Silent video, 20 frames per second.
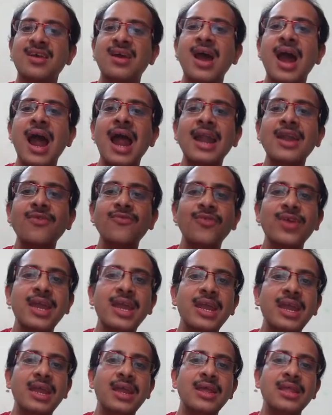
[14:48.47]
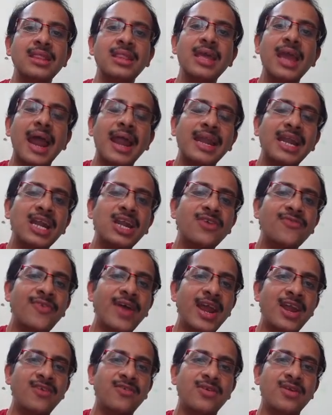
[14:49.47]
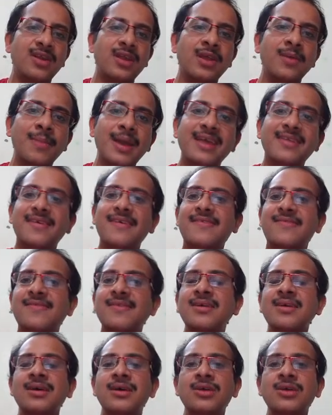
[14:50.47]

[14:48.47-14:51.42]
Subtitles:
and the identified images